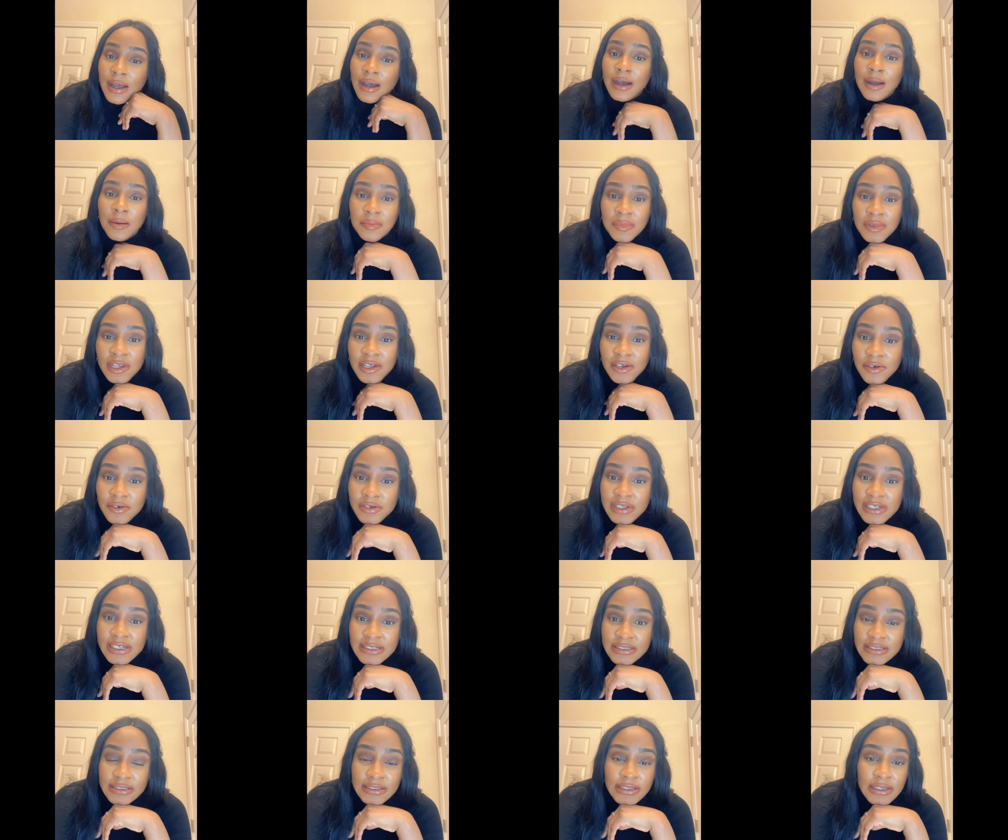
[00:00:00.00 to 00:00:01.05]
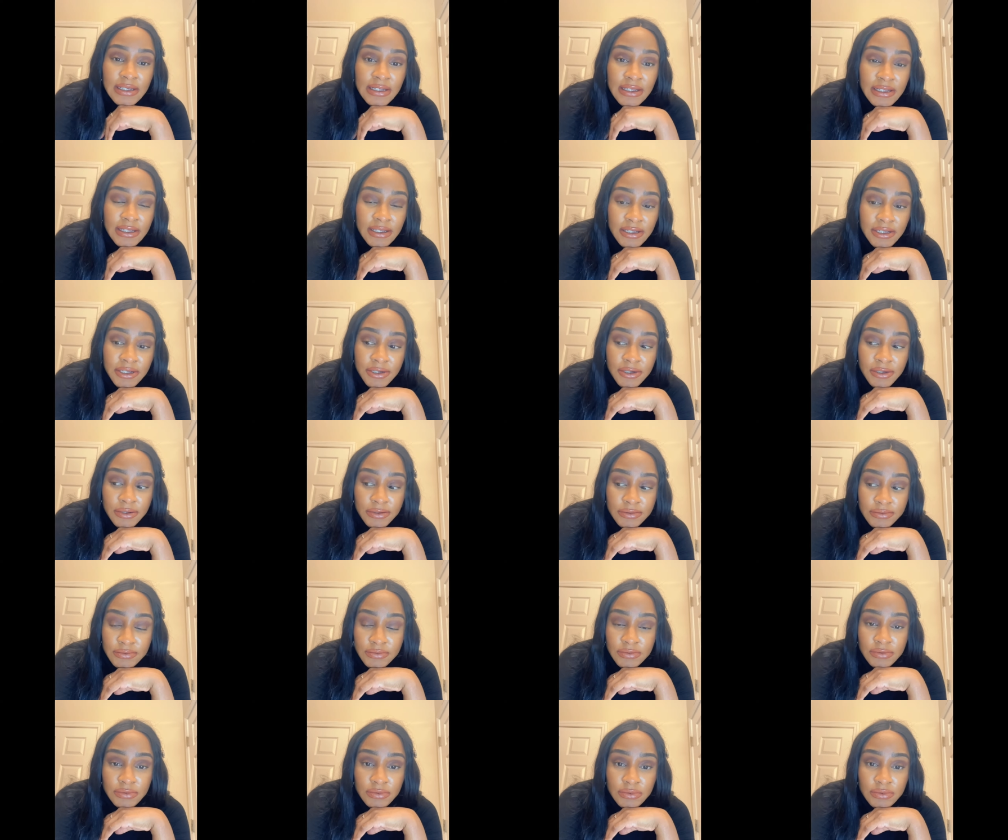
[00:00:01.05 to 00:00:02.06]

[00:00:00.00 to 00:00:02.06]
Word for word: I'm literally sitting here